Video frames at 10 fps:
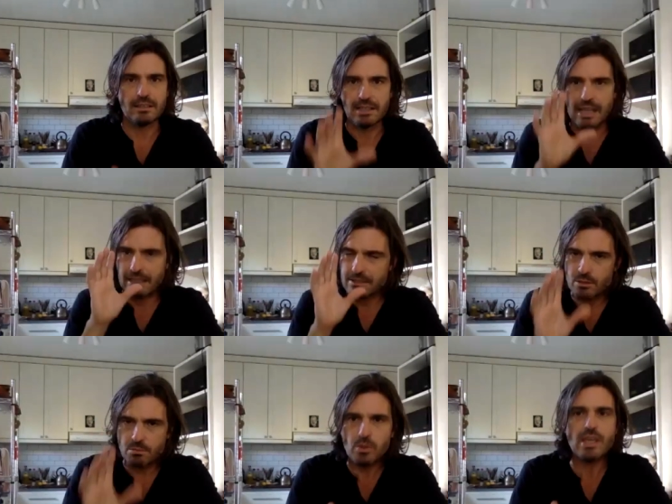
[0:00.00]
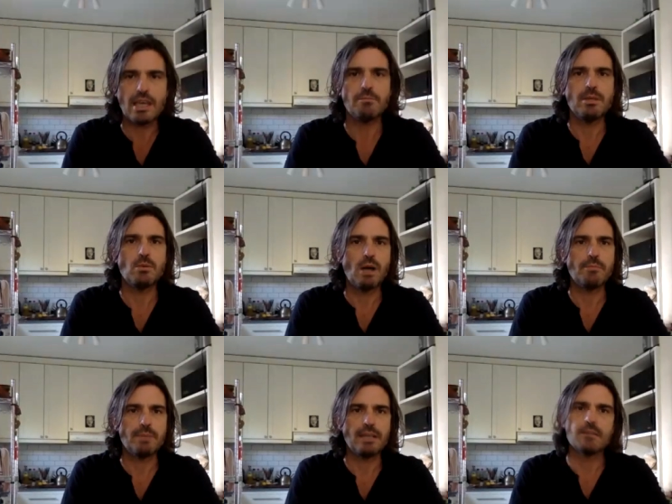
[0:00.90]
like smoothie can be one
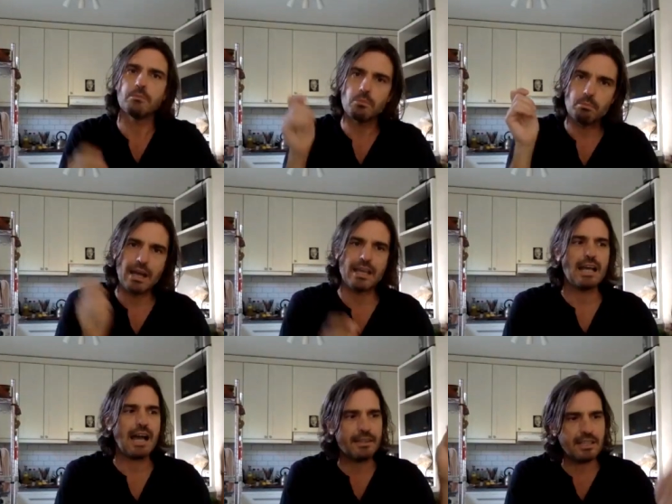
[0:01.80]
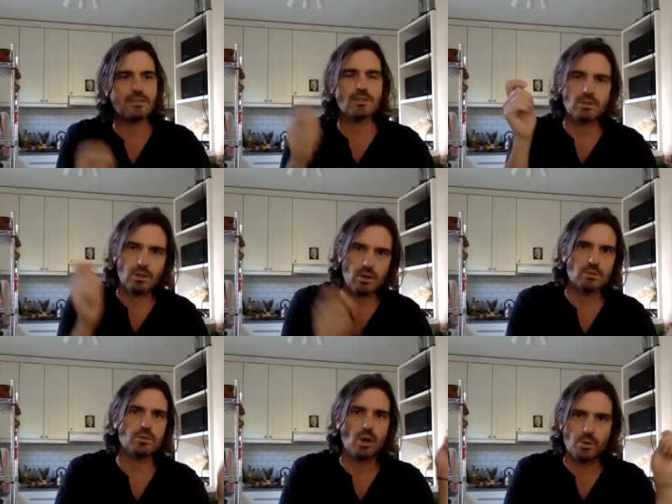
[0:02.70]
meal by adding
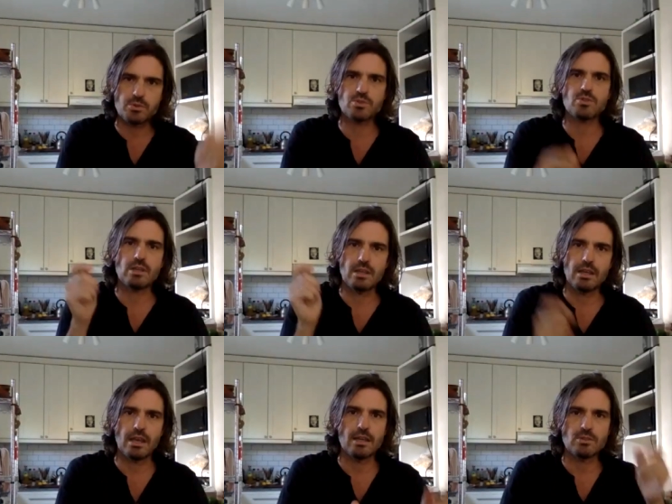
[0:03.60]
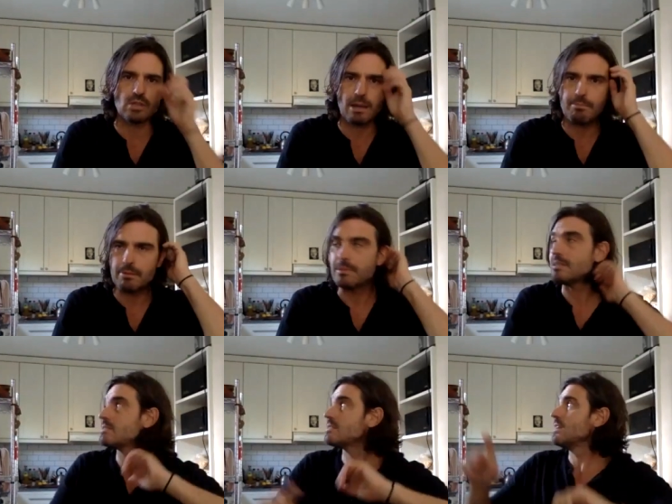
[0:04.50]
those uh,
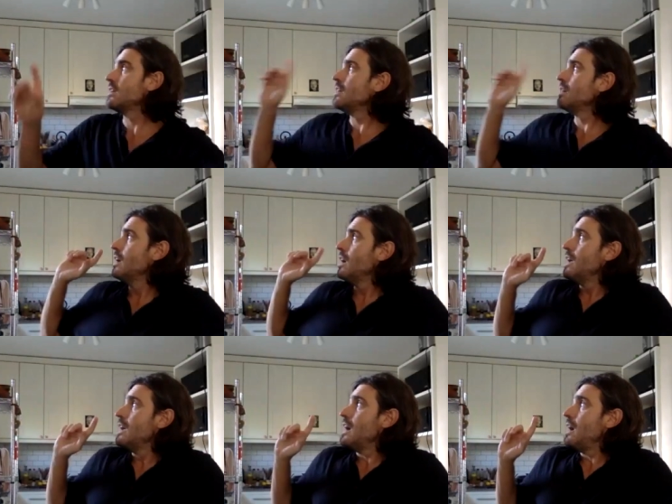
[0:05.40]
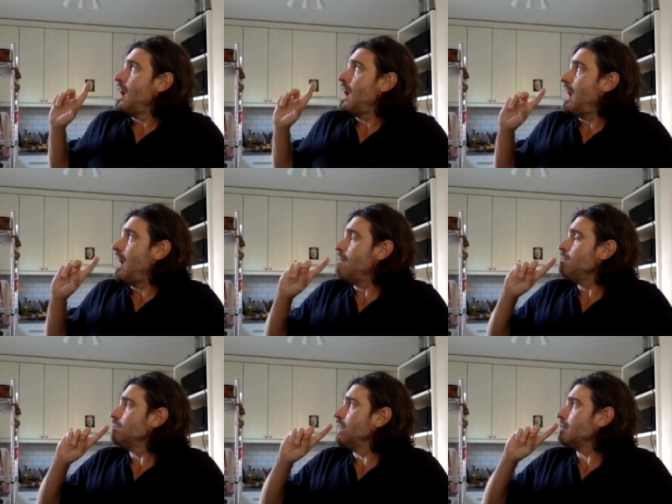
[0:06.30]
supplements. I
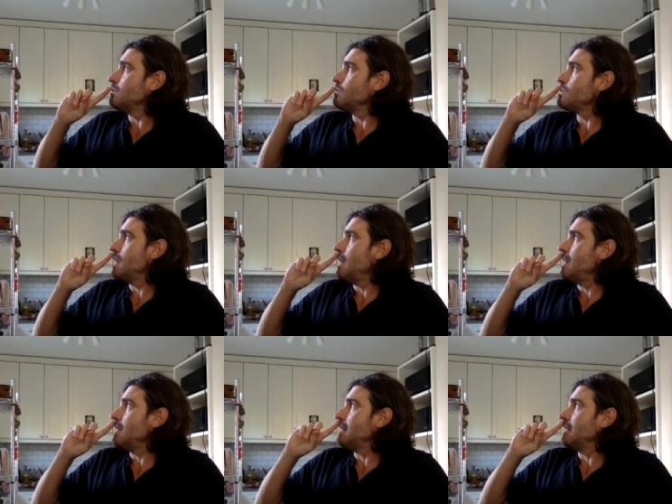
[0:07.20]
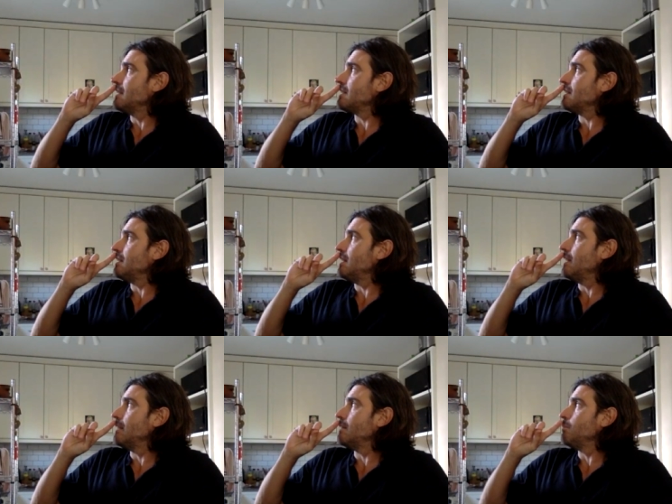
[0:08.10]
would like to say like
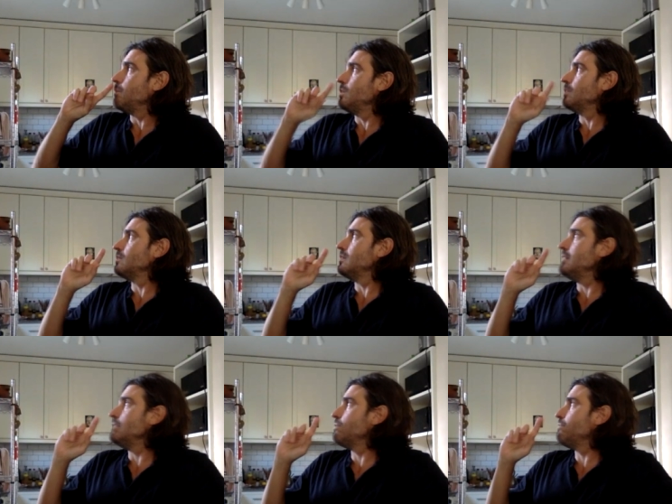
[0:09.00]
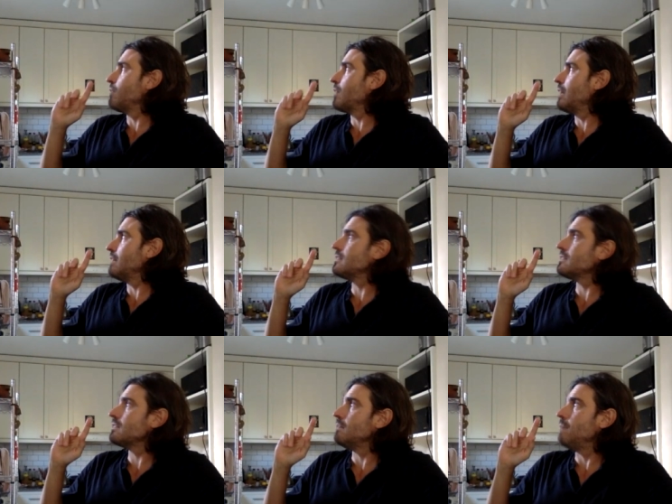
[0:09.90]
uh, we don't need to forget
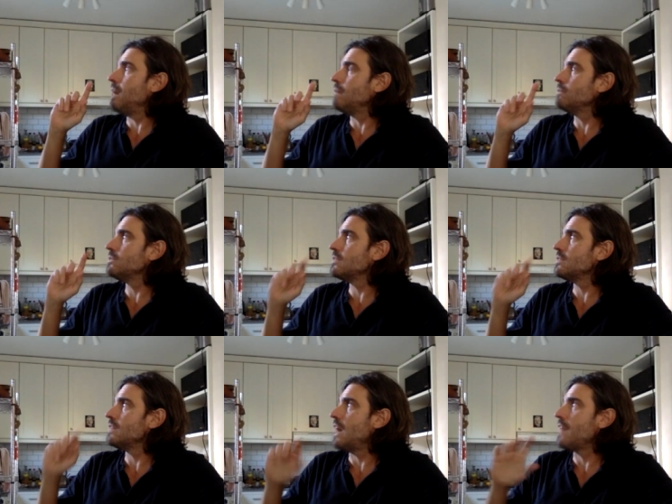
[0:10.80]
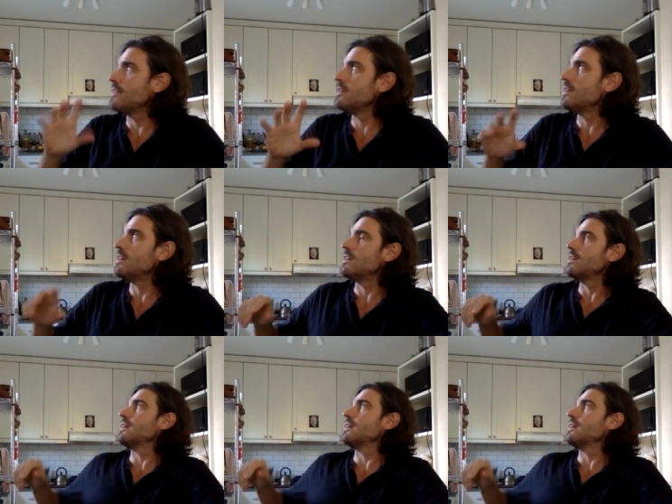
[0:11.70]
about other